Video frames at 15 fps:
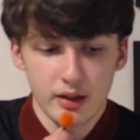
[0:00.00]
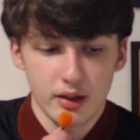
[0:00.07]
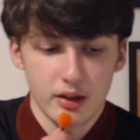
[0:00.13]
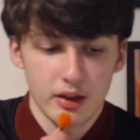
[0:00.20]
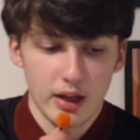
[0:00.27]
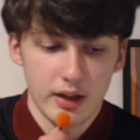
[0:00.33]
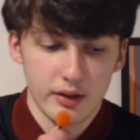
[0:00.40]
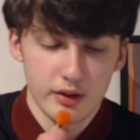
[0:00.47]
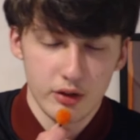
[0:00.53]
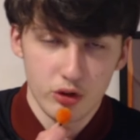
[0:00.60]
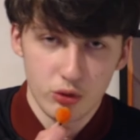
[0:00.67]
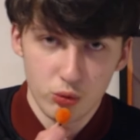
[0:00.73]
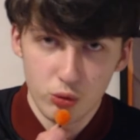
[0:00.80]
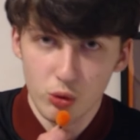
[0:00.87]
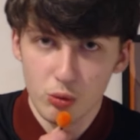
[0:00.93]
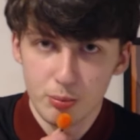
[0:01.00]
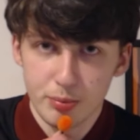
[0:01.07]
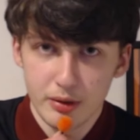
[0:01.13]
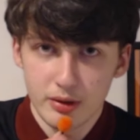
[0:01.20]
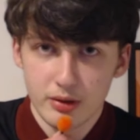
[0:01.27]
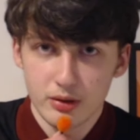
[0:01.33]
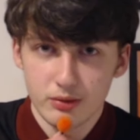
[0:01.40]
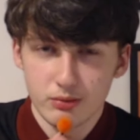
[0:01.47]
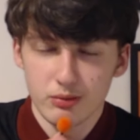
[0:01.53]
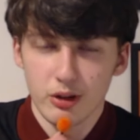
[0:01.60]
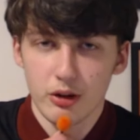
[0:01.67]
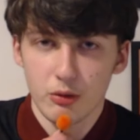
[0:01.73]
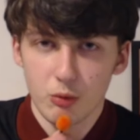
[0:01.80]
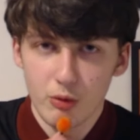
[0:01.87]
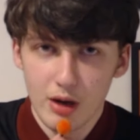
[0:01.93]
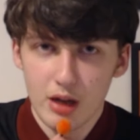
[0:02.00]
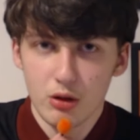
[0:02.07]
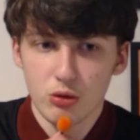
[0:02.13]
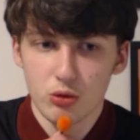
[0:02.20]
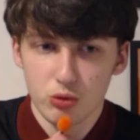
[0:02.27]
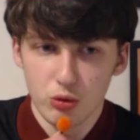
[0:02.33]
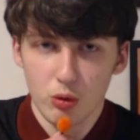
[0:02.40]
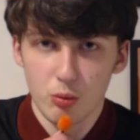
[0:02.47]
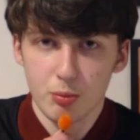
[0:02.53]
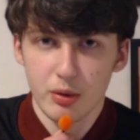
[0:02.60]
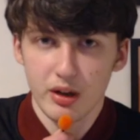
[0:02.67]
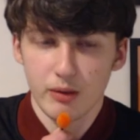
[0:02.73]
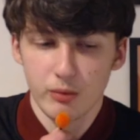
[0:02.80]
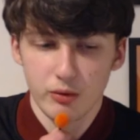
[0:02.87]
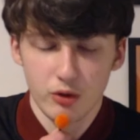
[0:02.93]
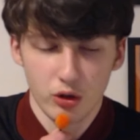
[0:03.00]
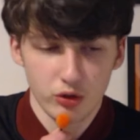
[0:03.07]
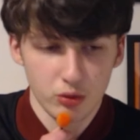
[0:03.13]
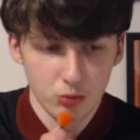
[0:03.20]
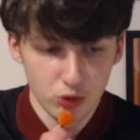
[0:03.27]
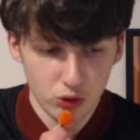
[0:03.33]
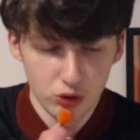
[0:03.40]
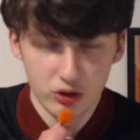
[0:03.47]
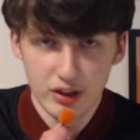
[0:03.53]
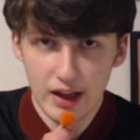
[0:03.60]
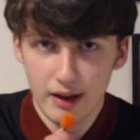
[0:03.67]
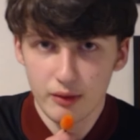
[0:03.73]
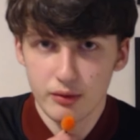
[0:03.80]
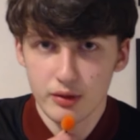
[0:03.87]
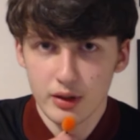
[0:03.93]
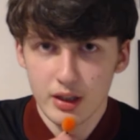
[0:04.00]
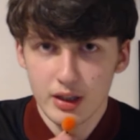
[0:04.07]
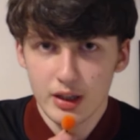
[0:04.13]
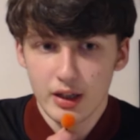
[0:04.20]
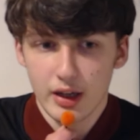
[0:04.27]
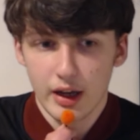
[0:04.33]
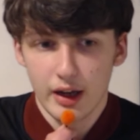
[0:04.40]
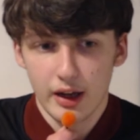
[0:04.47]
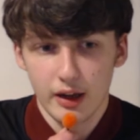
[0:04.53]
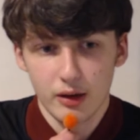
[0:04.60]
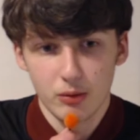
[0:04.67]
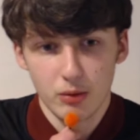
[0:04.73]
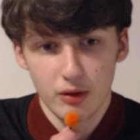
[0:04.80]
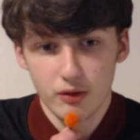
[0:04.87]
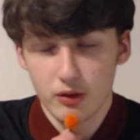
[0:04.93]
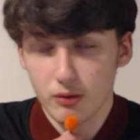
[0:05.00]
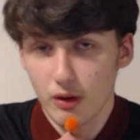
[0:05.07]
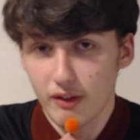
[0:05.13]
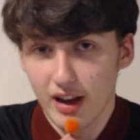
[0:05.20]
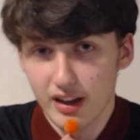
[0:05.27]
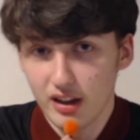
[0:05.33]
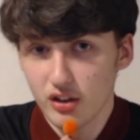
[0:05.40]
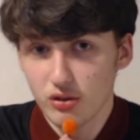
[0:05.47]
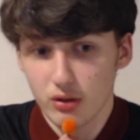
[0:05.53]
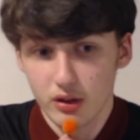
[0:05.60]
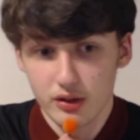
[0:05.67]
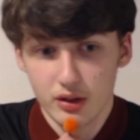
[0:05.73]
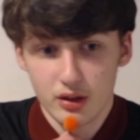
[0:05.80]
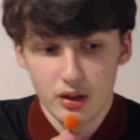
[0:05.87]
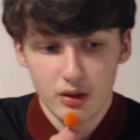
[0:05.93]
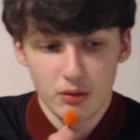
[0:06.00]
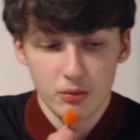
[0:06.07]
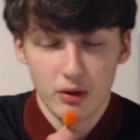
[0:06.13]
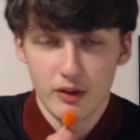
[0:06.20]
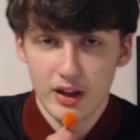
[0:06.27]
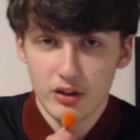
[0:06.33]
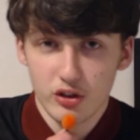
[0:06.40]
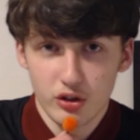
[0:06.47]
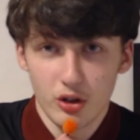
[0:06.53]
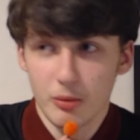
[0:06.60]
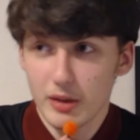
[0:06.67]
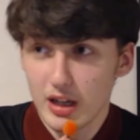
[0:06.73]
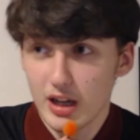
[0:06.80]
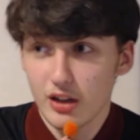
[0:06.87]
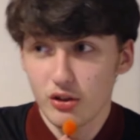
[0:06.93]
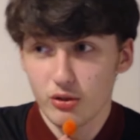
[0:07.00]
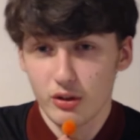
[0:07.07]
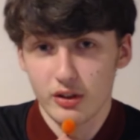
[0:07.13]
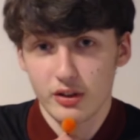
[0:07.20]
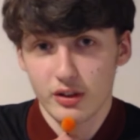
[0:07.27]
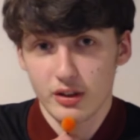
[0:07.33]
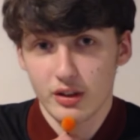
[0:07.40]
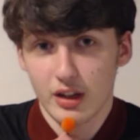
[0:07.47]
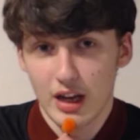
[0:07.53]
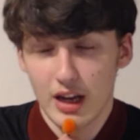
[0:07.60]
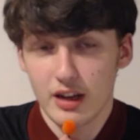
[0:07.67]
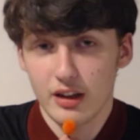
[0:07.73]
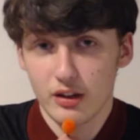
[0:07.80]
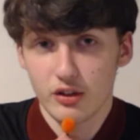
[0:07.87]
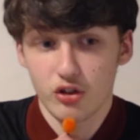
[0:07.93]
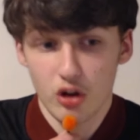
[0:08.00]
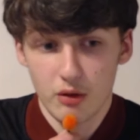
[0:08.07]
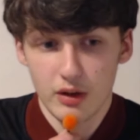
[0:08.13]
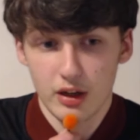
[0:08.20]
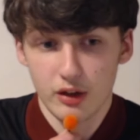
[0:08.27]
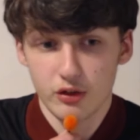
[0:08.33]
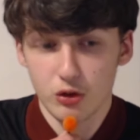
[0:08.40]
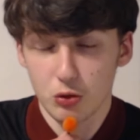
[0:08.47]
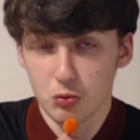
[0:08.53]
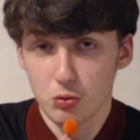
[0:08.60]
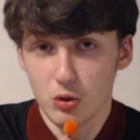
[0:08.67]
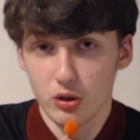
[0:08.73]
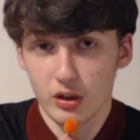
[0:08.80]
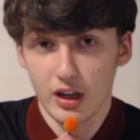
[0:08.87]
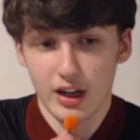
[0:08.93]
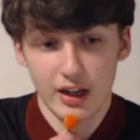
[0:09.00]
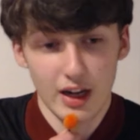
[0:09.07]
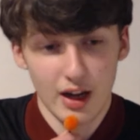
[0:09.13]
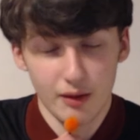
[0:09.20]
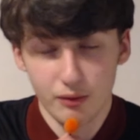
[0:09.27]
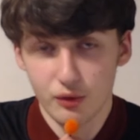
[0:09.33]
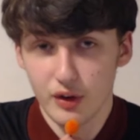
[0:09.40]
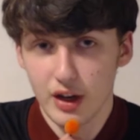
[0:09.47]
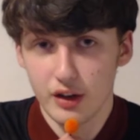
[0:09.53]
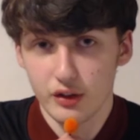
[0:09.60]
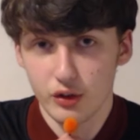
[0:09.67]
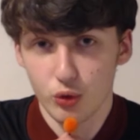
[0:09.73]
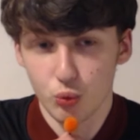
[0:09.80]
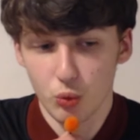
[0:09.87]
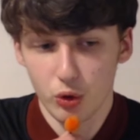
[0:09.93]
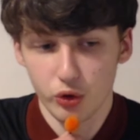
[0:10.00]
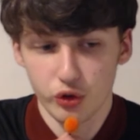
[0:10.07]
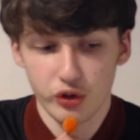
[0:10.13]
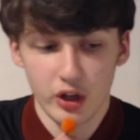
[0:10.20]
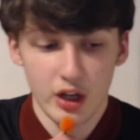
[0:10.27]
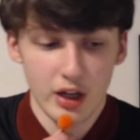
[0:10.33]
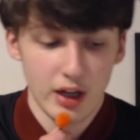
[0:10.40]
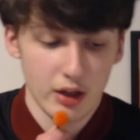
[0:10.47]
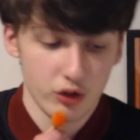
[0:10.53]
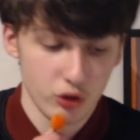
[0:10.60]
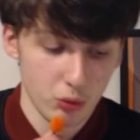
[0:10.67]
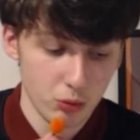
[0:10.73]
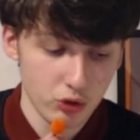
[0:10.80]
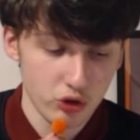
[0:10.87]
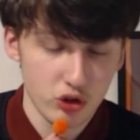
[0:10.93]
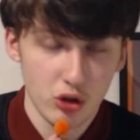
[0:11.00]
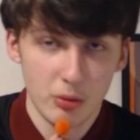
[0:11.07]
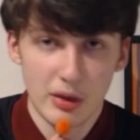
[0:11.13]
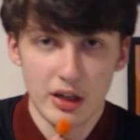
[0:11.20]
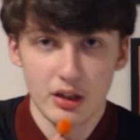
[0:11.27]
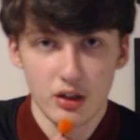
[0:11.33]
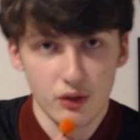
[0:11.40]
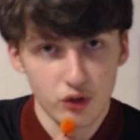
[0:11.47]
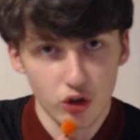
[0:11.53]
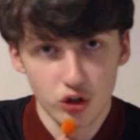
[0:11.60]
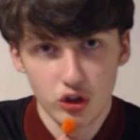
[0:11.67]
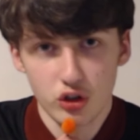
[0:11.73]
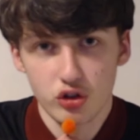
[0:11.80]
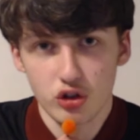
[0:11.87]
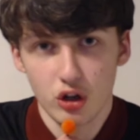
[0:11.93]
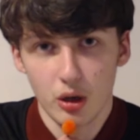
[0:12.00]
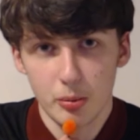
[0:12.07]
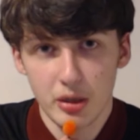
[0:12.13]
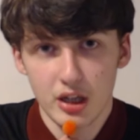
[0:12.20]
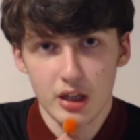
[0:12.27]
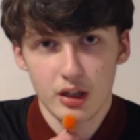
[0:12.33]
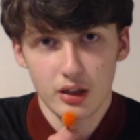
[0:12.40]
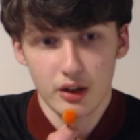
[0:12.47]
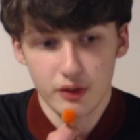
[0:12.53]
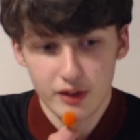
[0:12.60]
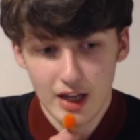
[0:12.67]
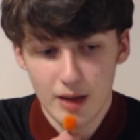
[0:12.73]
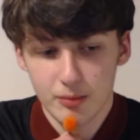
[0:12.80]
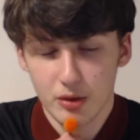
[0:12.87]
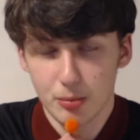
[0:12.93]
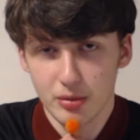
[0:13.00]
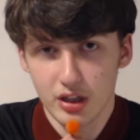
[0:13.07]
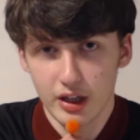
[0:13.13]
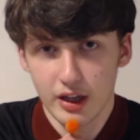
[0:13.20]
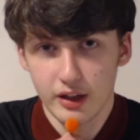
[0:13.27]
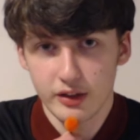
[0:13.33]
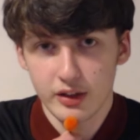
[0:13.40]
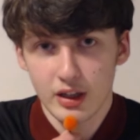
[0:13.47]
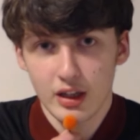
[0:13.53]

It's a group. We're a real group, and we've got some good depth. And we've had injuries. We've had so many injuries during this good run, and it hasn't phased us once. Someone's come in, they've done the job, they've kept the place.